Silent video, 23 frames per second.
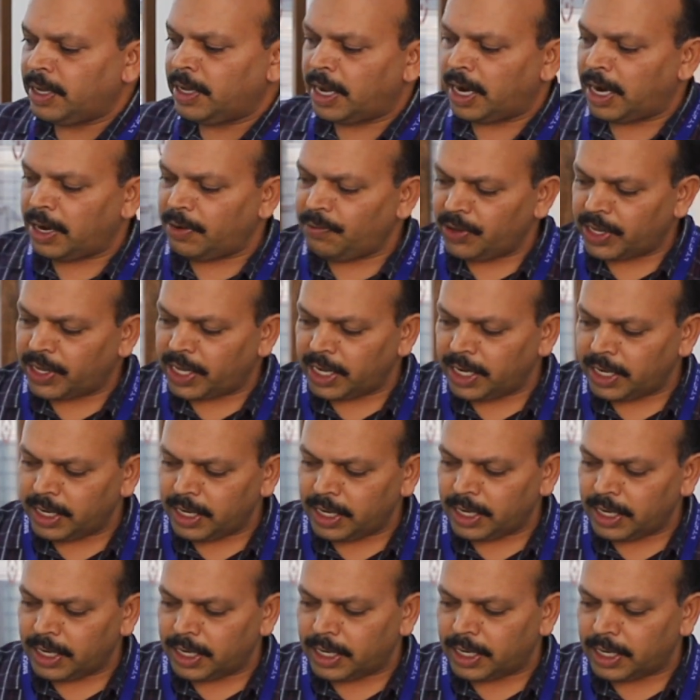and we
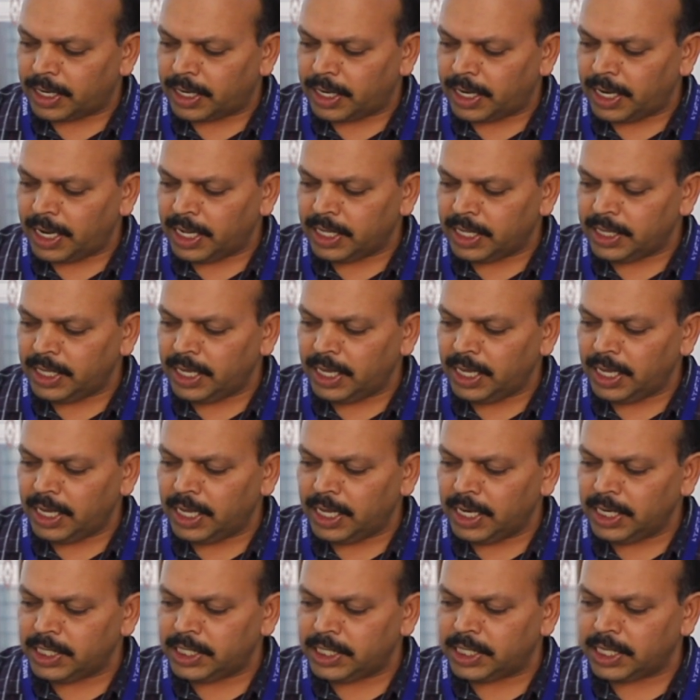can take the
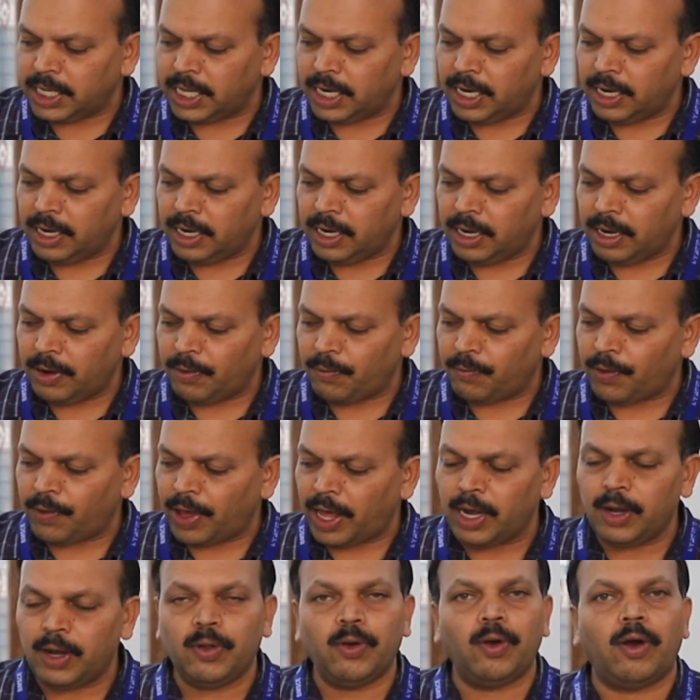initial
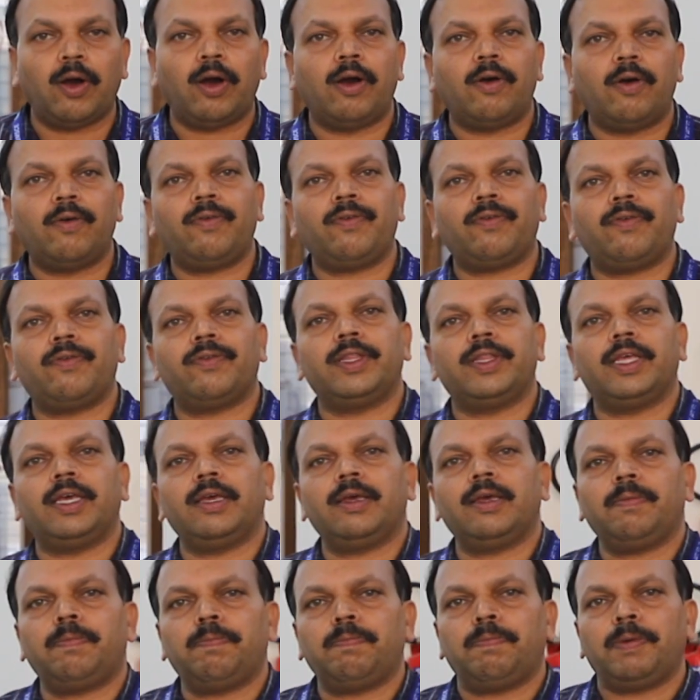value of
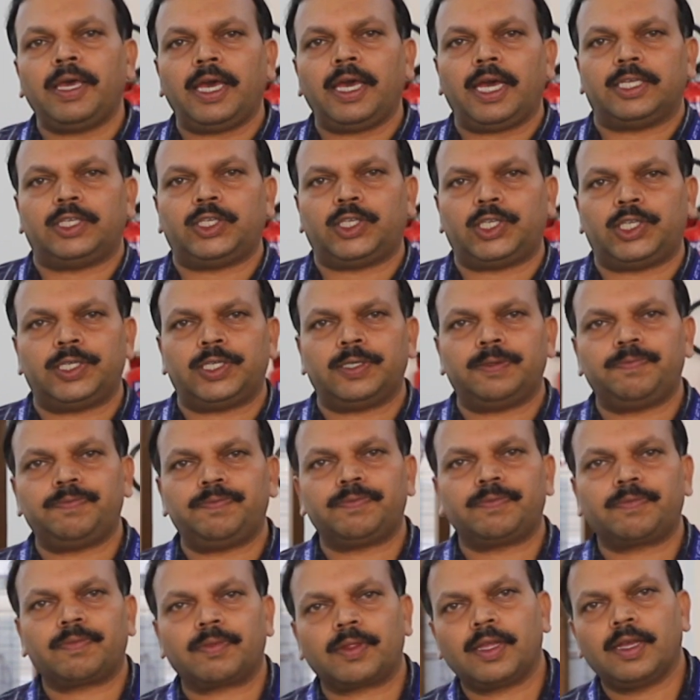the pH
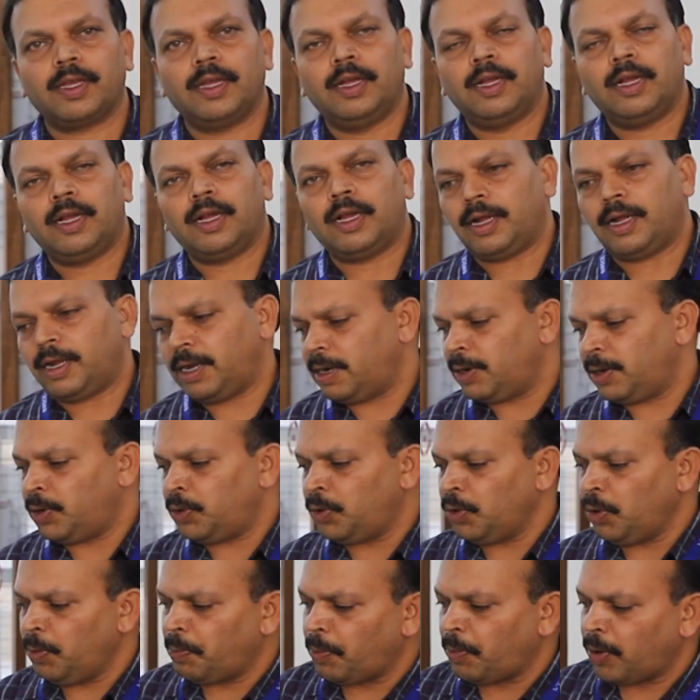
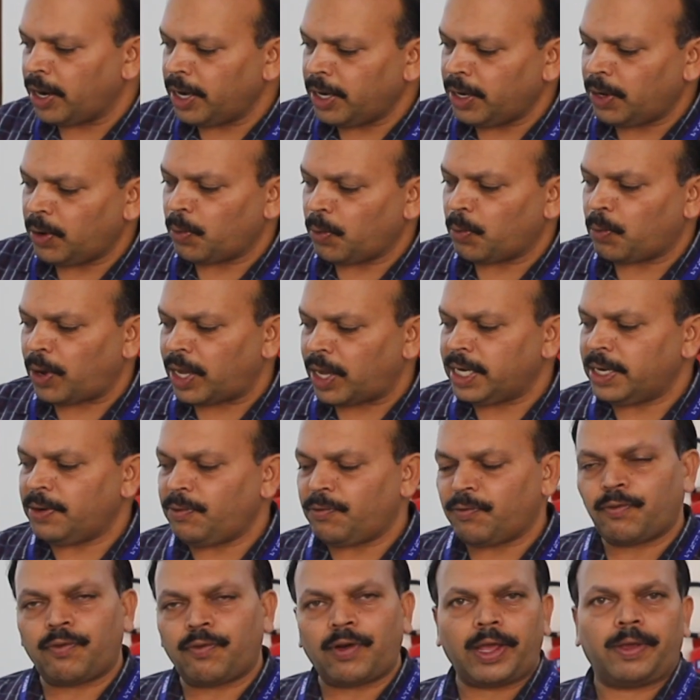
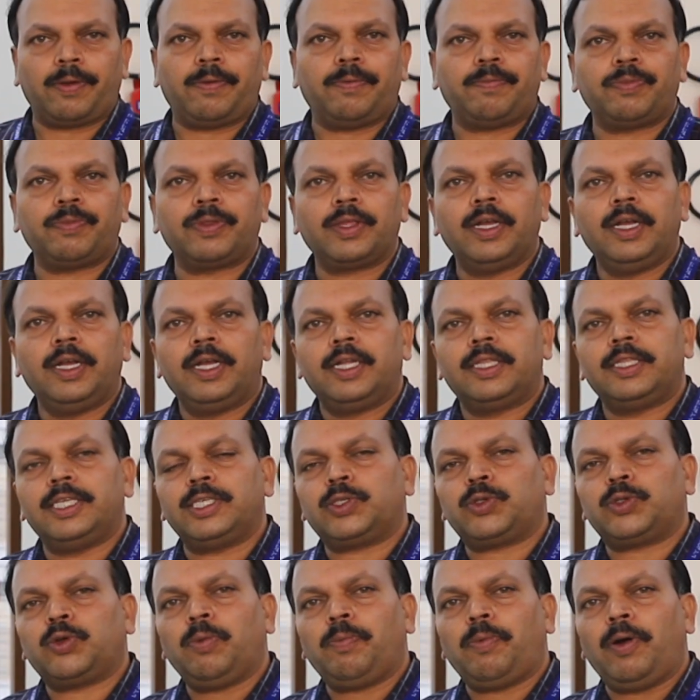2.15.
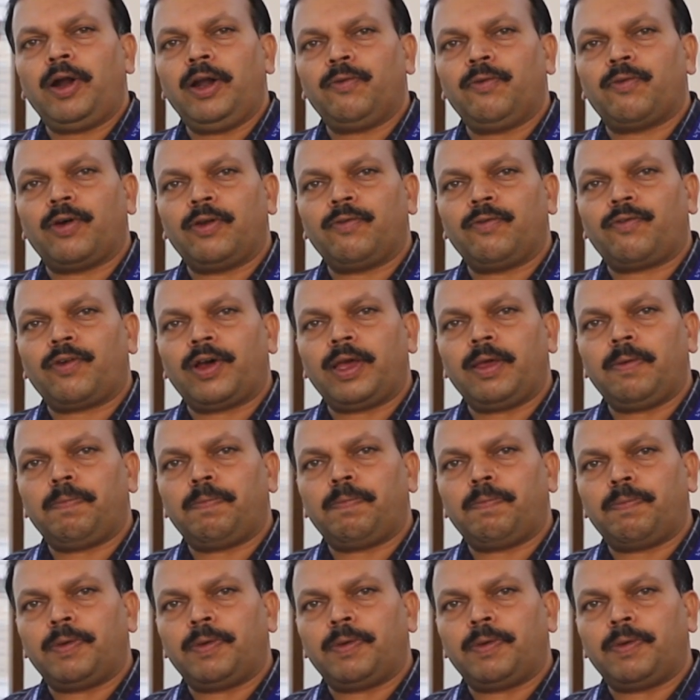This 2.15